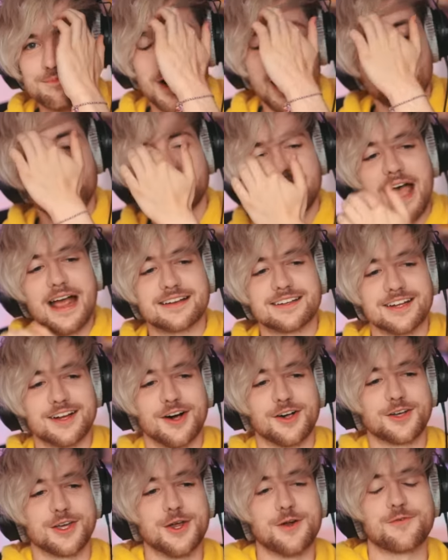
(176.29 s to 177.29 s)
Mom's acting all
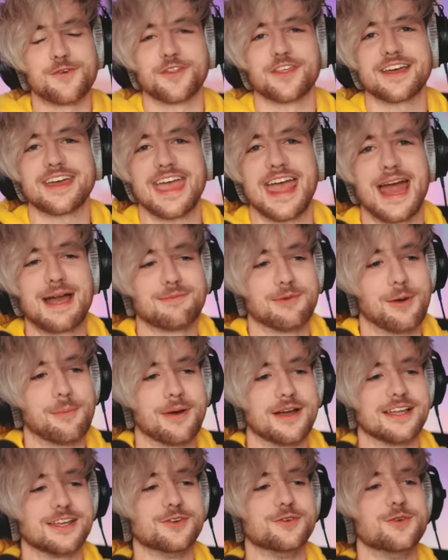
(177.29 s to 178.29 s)
cute for the camera,
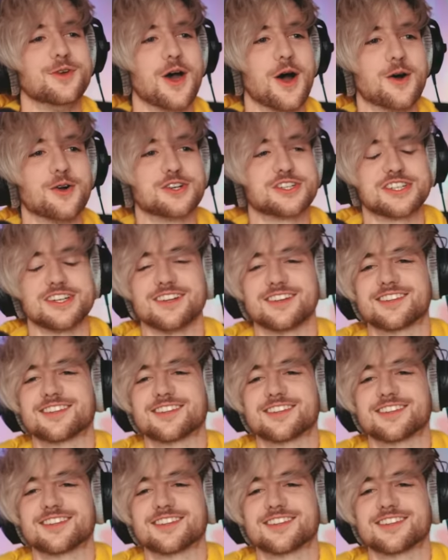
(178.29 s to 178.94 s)
but you know she's